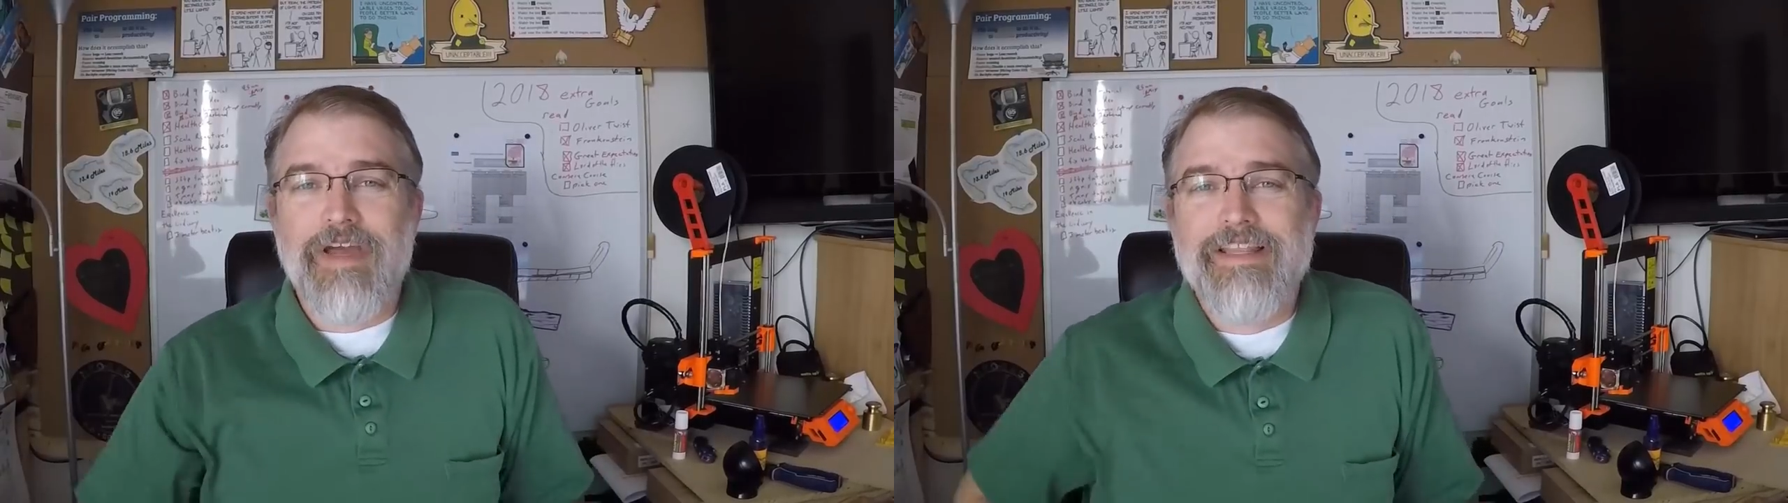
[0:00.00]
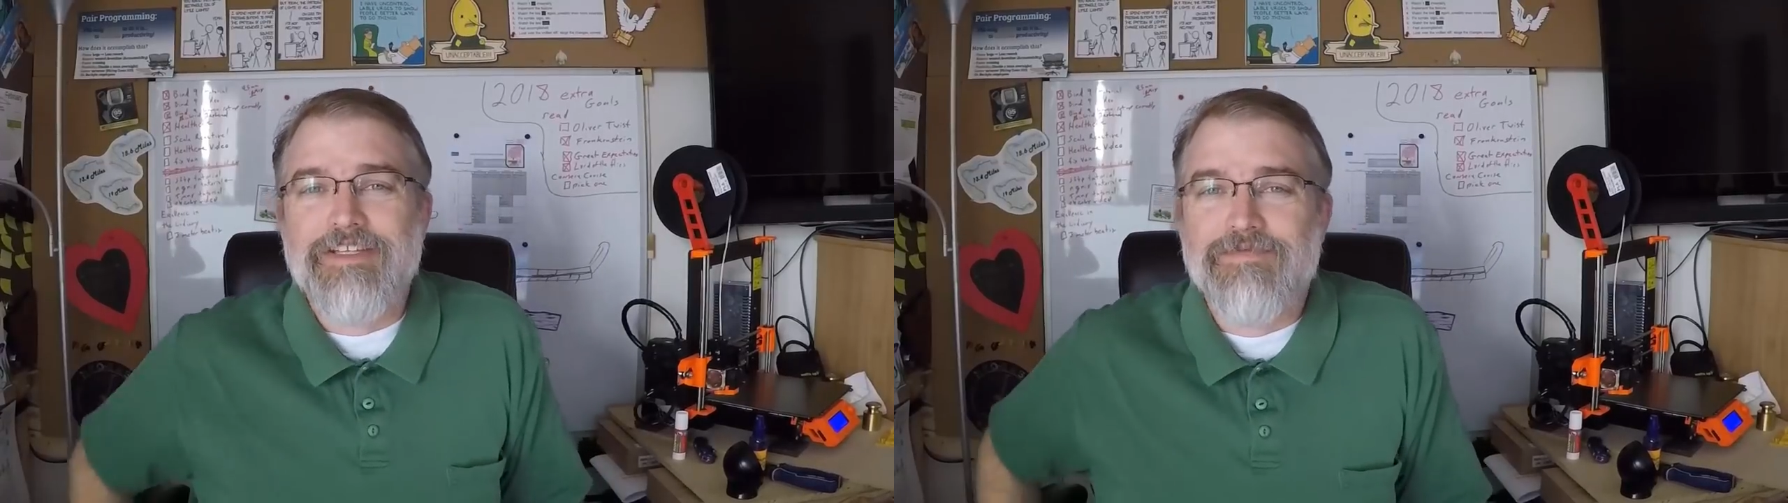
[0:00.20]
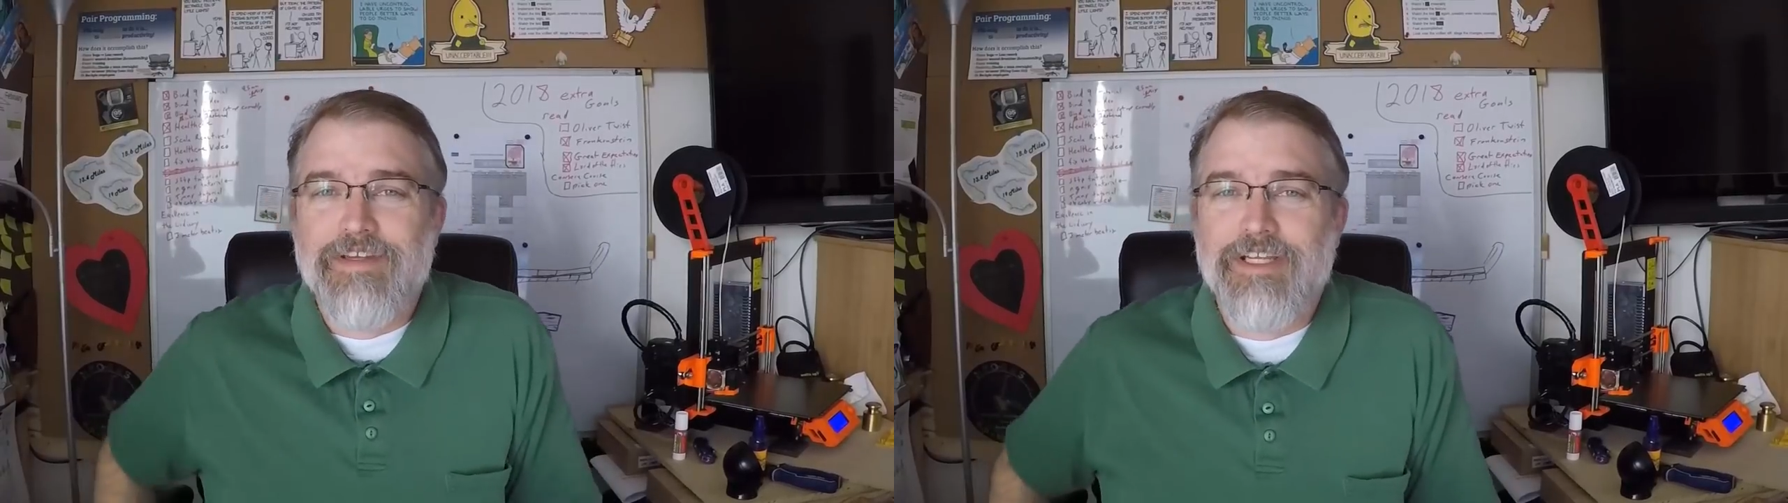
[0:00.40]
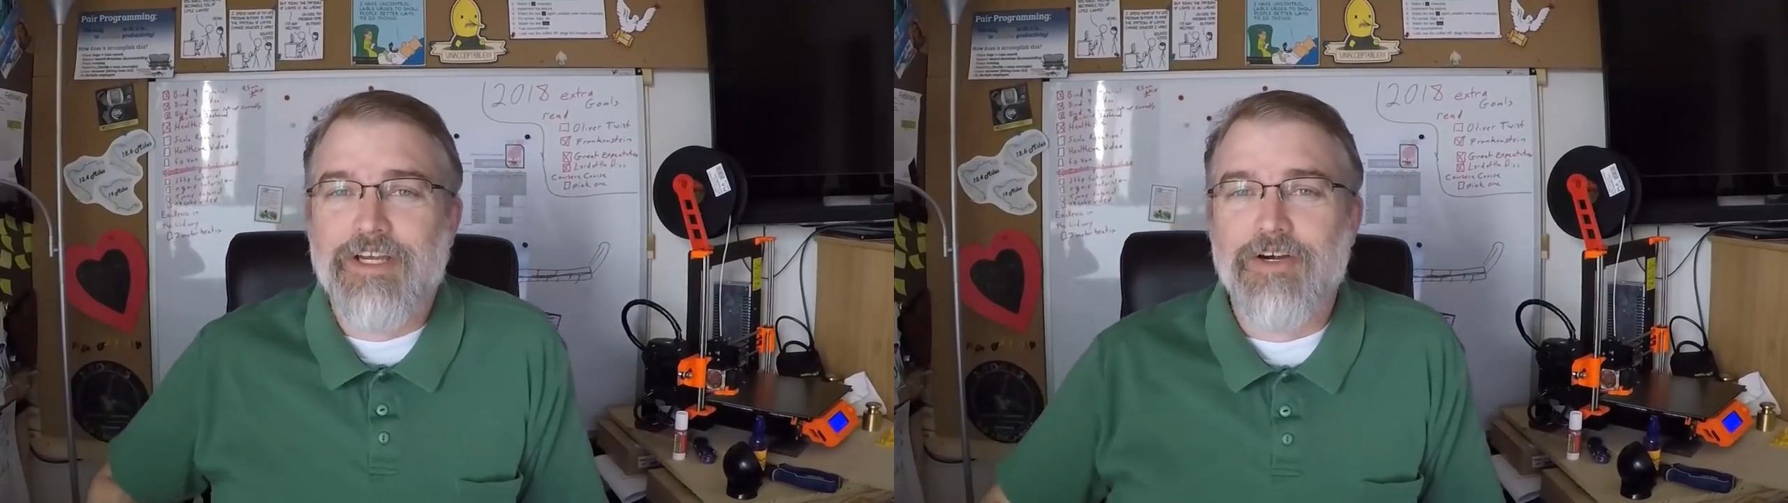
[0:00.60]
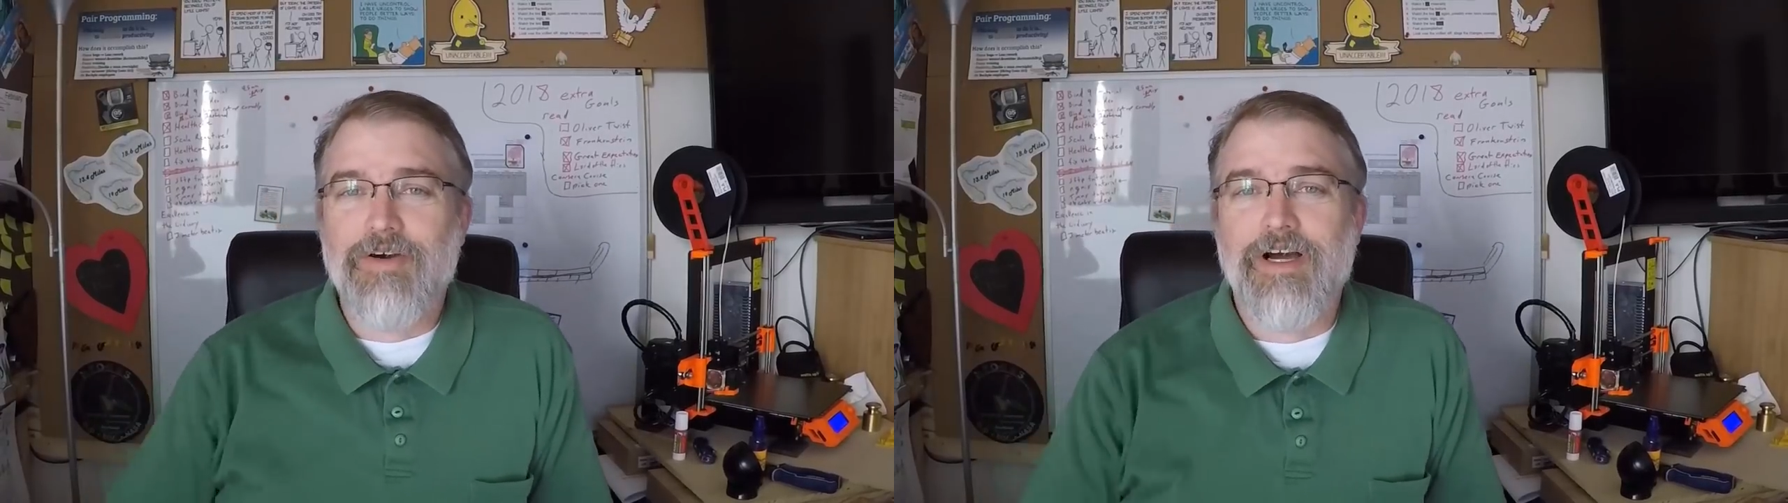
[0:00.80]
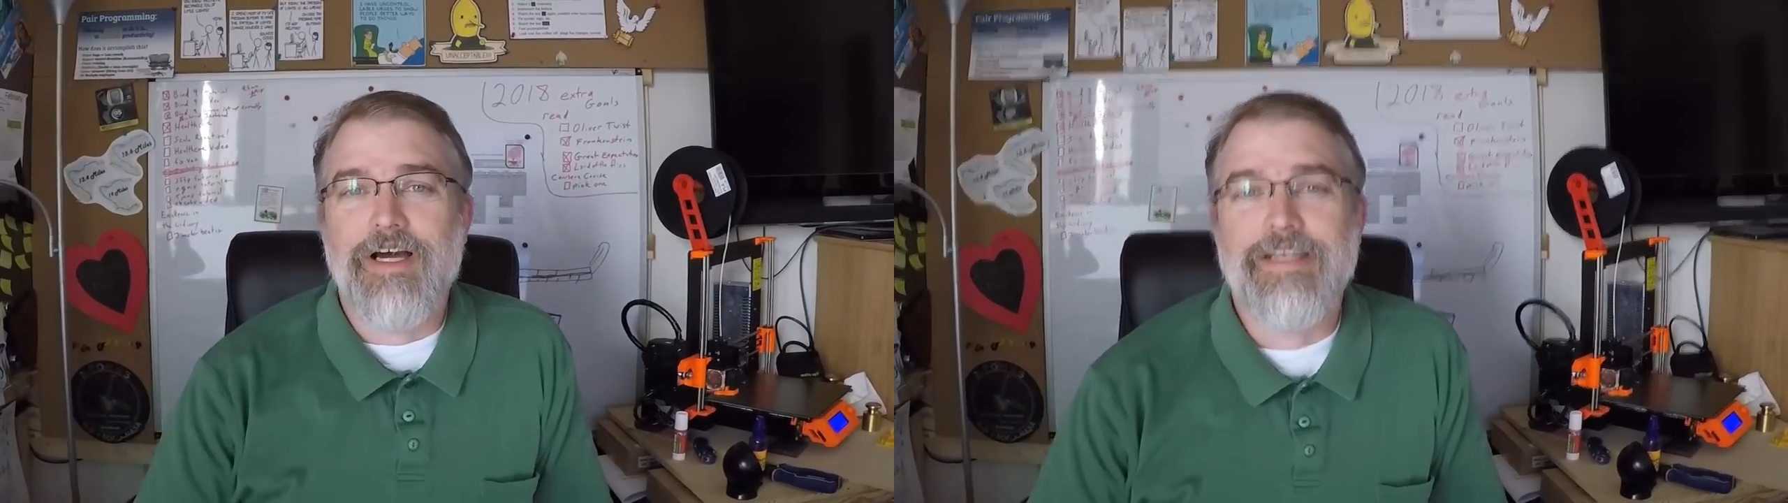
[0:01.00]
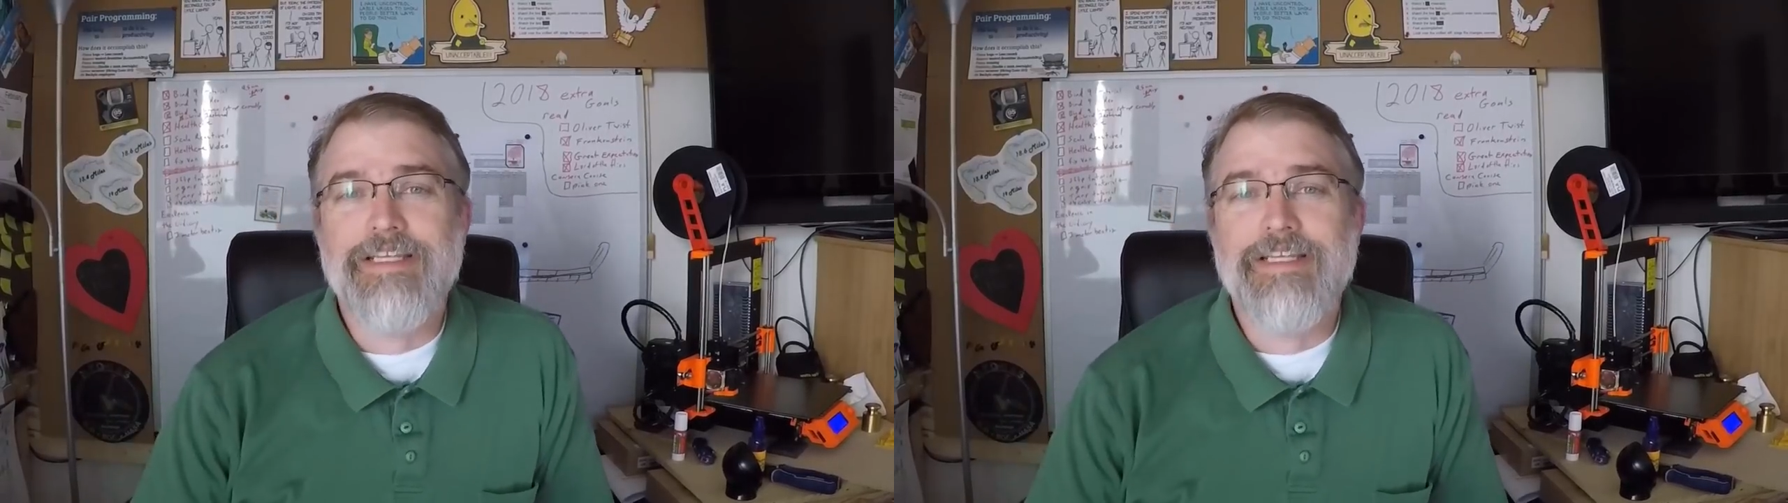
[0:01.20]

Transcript: this video uh, needs